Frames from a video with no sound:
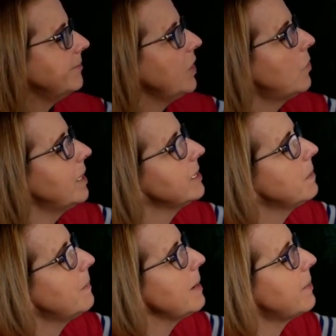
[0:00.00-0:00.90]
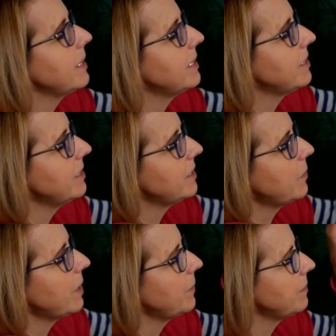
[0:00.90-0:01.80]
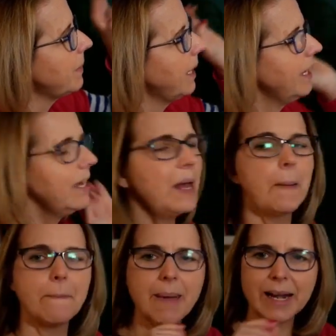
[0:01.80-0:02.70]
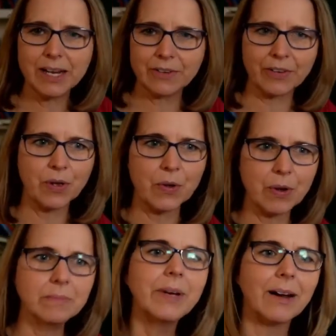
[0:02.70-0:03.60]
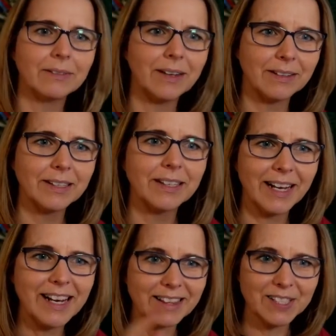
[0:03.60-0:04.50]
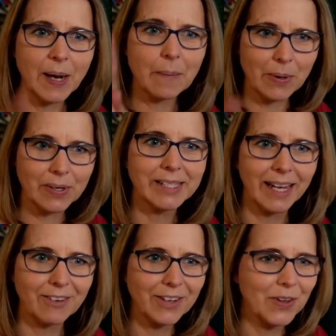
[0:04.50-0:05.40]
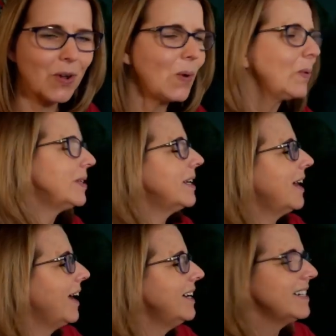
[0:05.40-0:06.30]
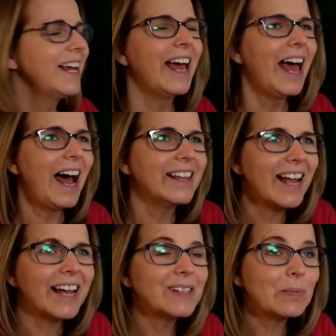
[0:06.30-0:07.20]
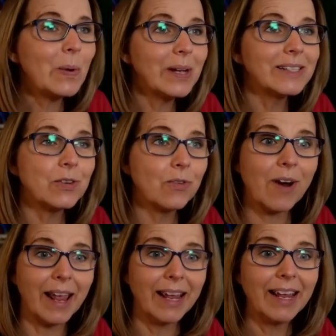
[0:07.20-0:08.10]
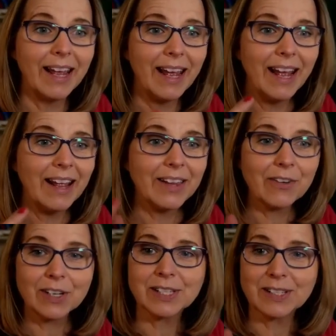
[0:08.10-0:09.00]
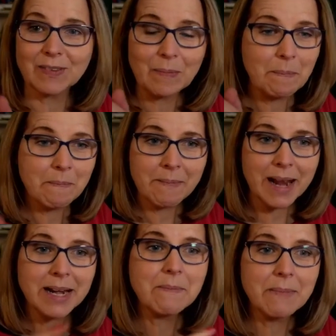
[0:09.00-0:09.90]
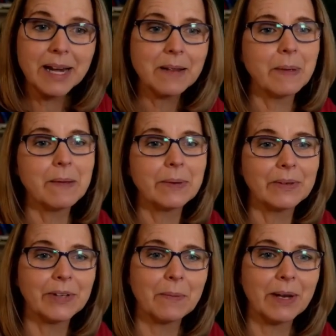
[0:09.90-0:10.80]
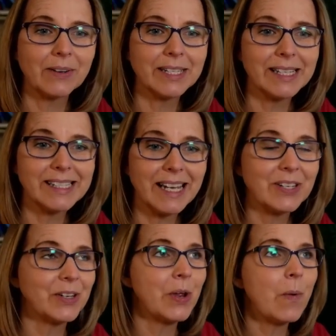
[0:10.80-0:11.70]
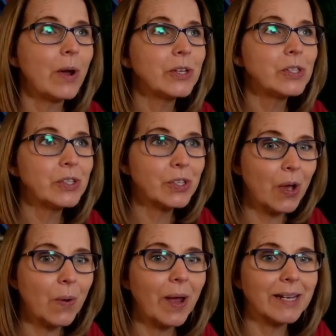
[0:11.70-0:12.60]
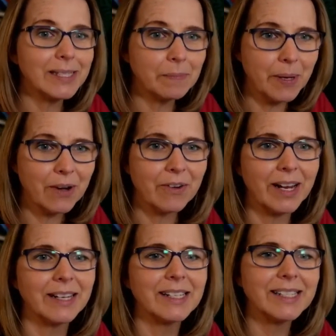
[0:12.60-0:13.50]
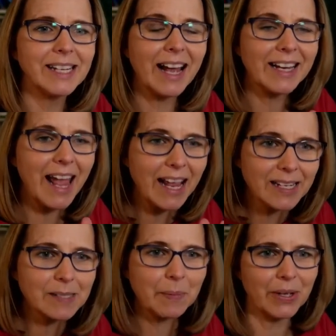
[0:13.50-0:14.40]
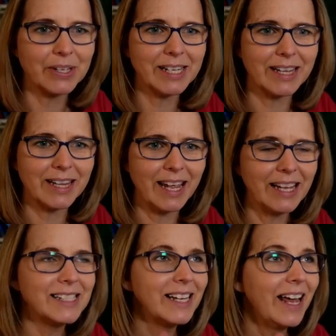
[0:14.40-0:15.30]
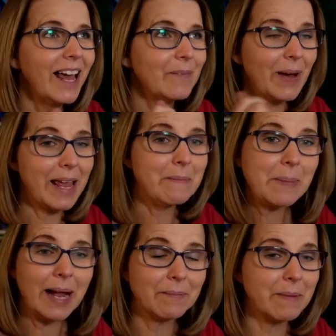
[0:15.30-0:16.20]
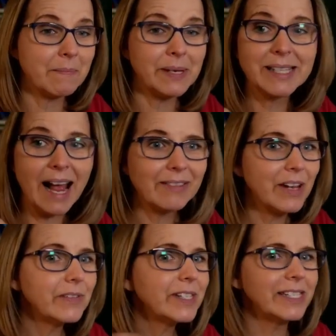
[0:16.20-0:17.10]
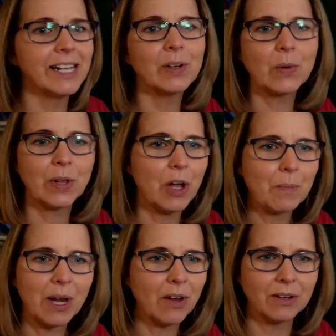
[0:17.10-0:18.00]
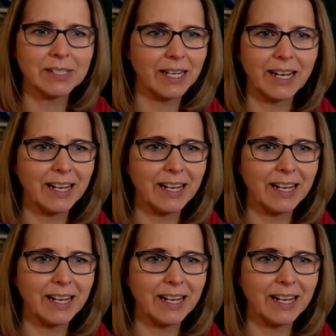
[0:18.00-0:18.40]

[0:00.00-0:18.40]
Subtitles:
All right, so my practitioners that work with me, many of whom are in the chat box here and on the call tonight, and that is what is great. There are many, many people who come along to this session who are so experienced and expert in this, my impact members, and they still all come along to hear